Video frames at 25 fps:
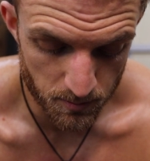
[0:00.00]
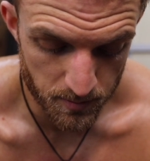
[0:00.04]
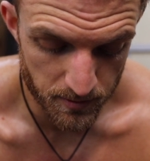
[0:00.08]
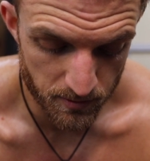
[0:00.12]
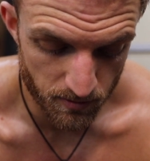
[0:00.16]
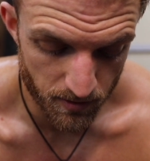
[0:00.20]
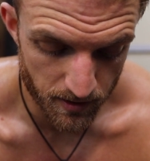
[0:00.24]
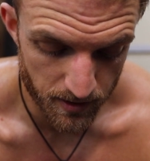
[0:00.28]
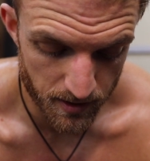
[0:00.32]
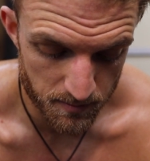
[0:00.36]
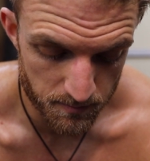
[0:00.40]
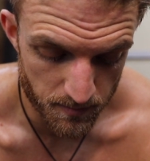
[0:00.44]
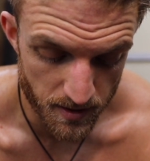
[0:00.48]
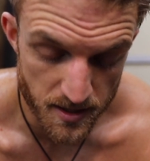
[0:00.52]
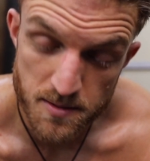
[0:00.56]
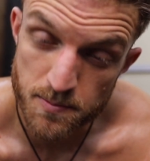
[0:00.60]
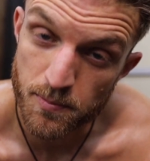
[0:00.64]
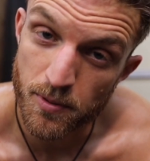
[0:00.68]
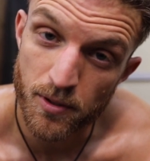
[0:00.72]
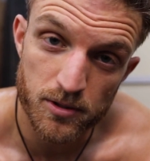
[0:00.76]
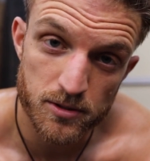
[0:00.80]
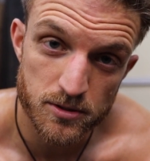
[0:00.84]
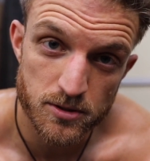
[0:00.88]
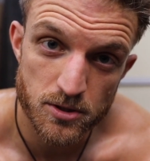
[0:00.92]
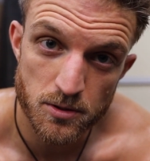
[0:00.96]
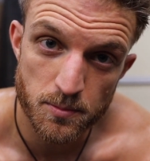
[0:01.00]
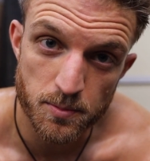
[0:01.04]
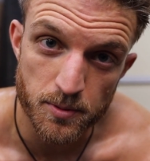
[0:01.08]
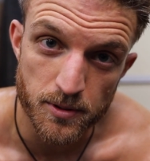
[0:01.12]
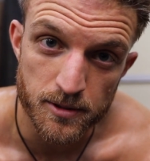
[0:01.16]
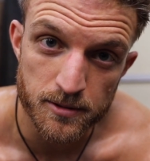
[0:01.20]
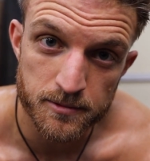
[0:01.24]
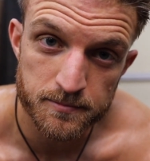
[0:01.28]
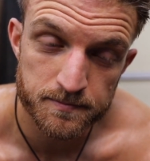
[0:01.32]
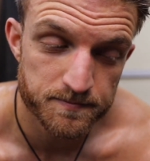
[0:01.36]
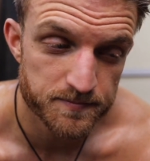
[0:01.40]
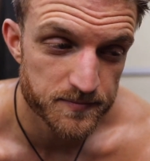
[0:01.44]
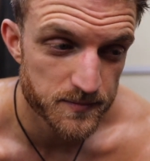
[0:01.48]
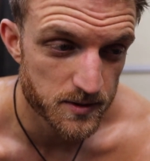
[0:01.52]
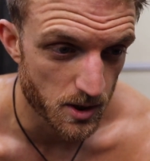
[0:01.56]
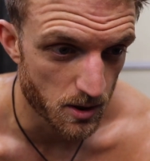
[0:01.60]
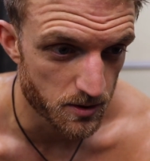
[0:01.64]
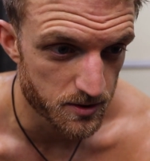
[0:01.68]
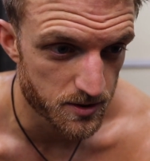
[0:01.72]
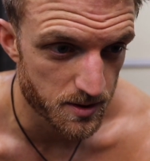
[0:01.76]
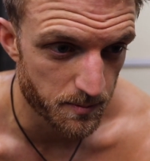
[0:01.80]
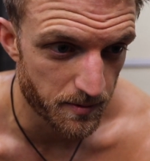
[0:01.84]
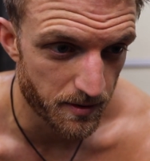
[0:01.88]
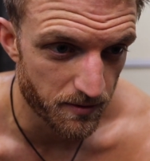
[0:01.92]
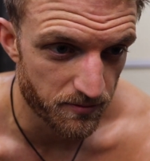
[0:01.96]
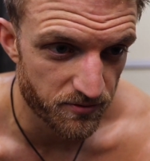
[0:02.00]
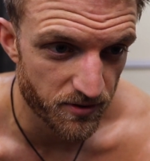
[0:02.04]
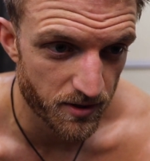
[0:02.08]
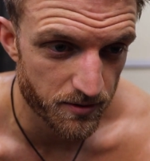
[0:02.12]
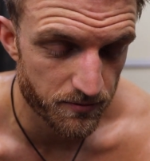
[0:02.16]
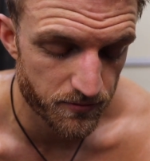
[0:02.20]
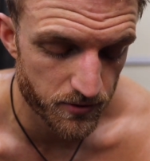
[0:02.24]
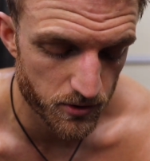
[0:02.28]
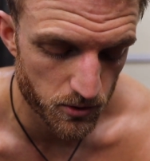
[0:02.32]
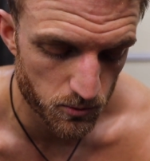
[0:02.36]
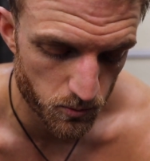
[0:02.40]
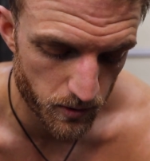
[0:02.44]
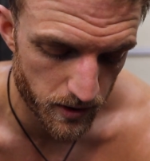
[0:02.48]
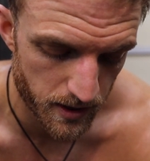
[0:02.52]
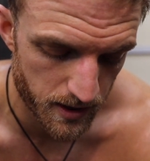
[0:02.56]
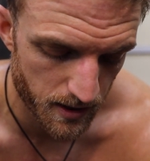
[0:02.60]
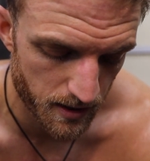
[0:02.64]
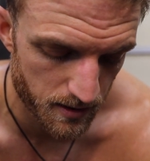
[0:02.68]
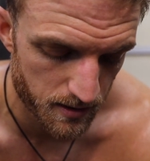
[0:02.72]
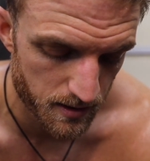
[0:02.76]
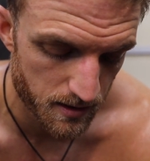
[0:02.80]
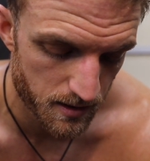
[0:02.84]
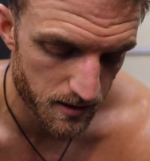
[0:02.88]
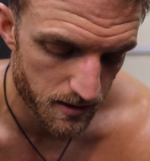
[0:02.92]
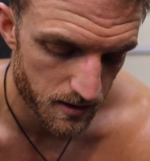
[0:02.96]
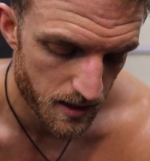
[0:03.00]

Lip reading: be running my Spartan Super. So it's gonna be a fun-filled weekend.